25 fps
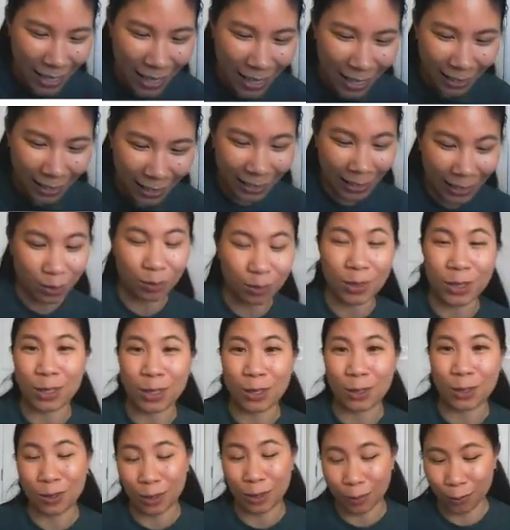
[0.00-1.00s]
that allows me to
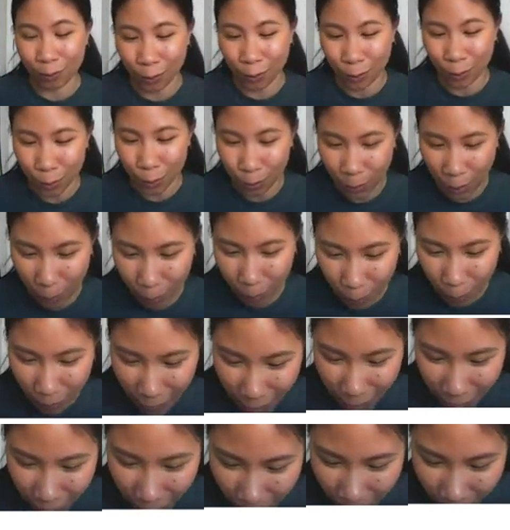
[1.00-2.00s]
use the first property.